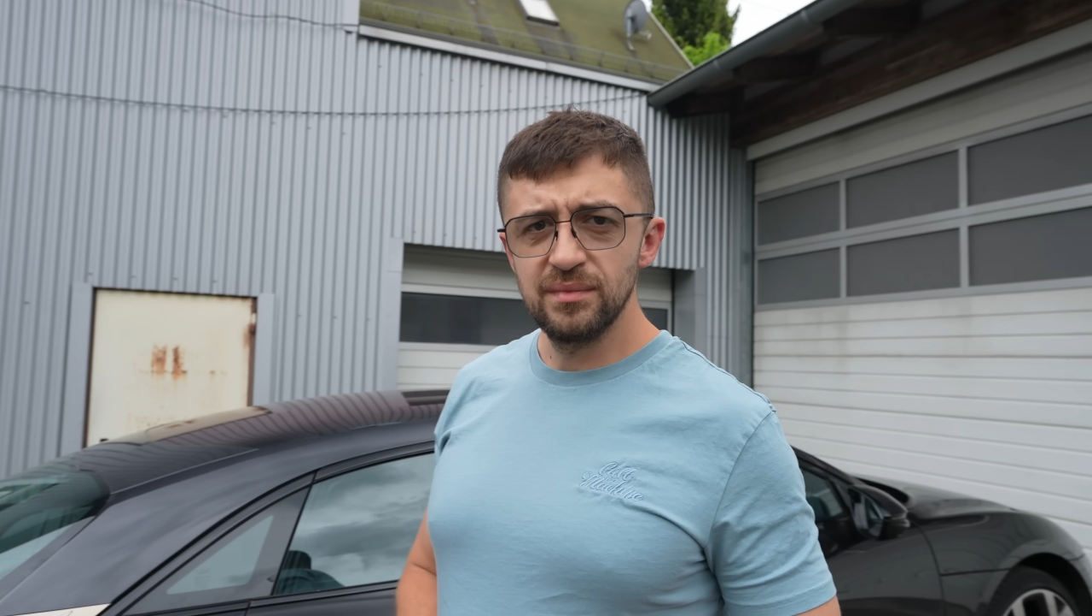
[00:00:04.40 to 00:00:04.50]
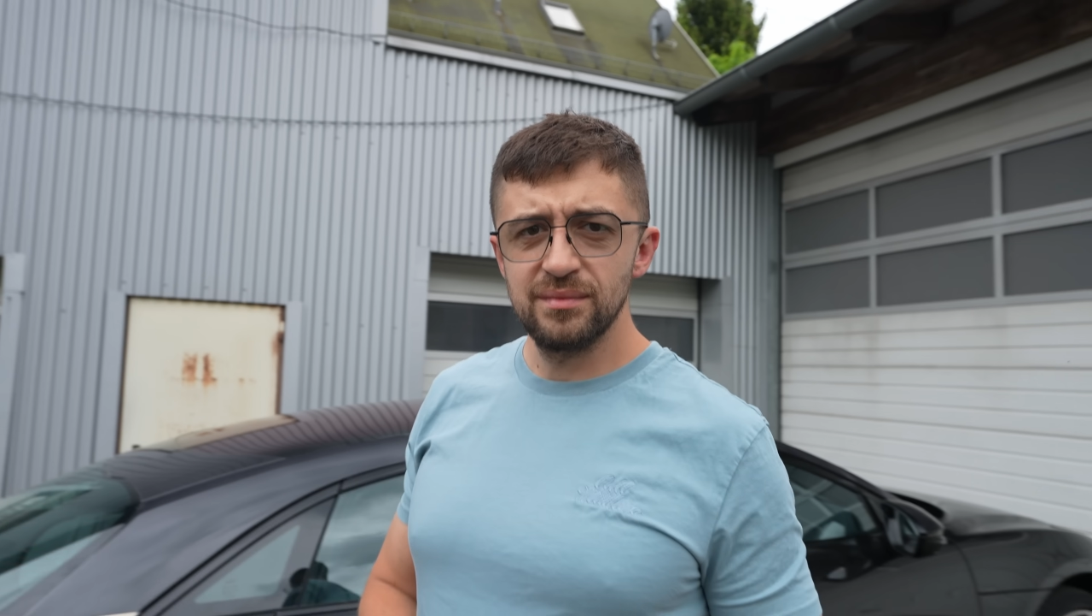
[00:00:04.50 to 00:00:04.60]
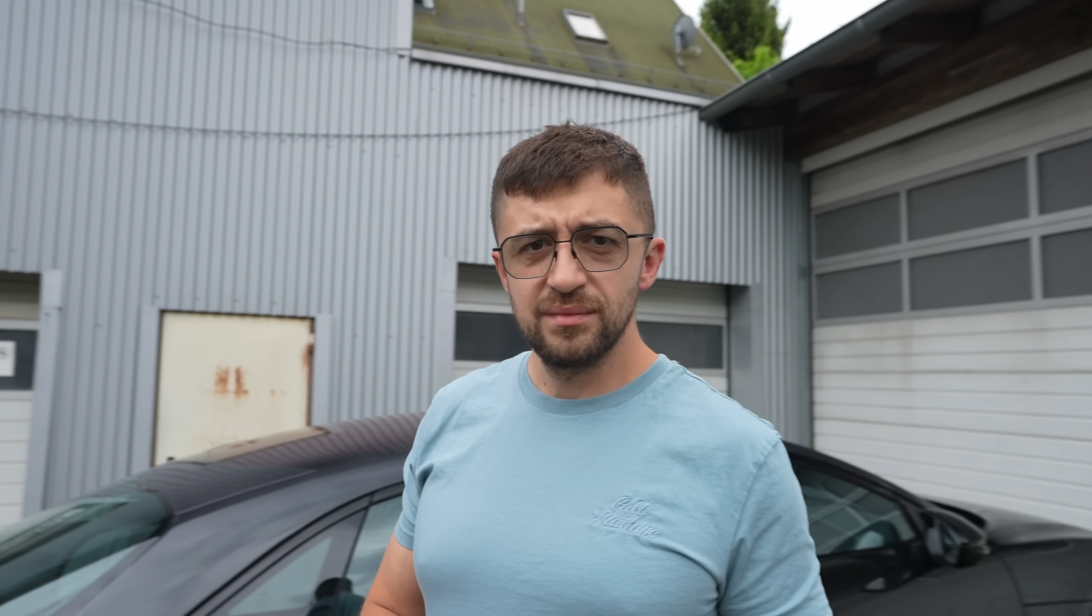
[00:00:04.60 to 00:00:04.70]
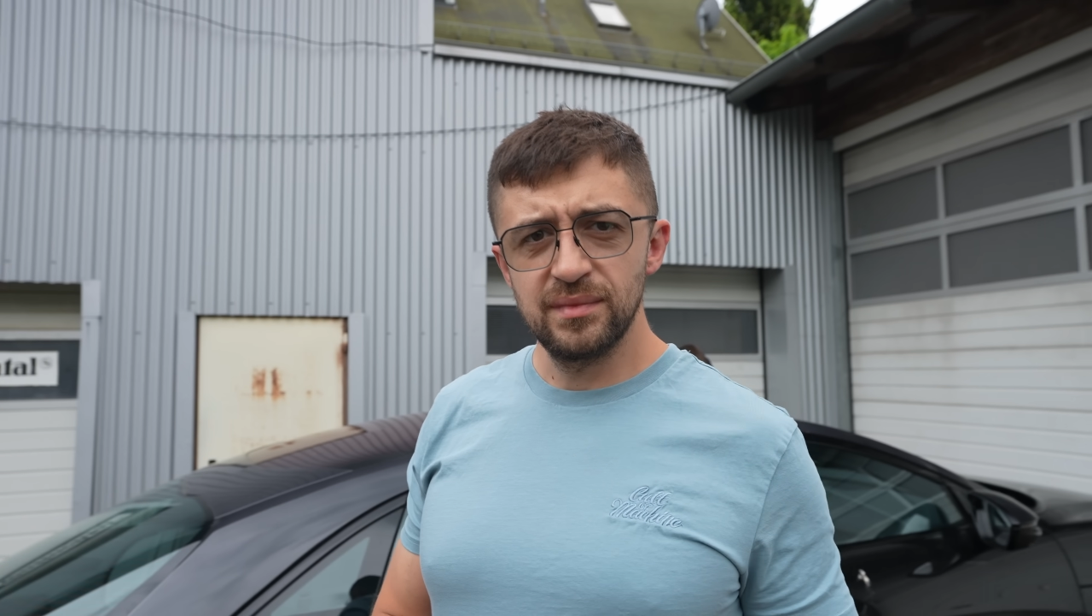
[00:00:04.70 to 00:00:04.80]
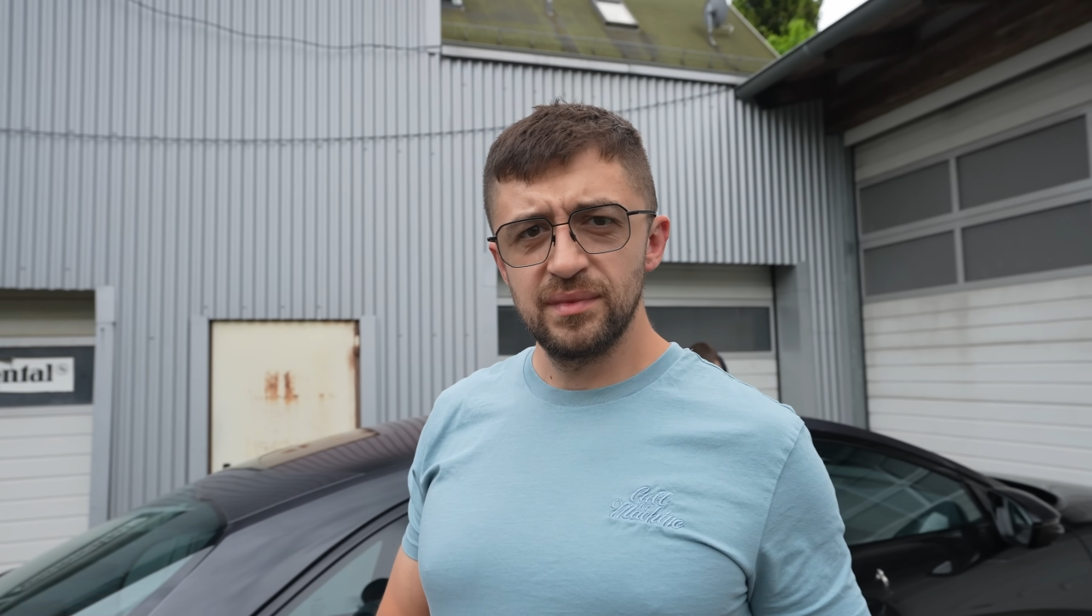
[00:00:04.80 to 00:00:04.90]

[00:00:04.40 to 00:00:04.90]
Day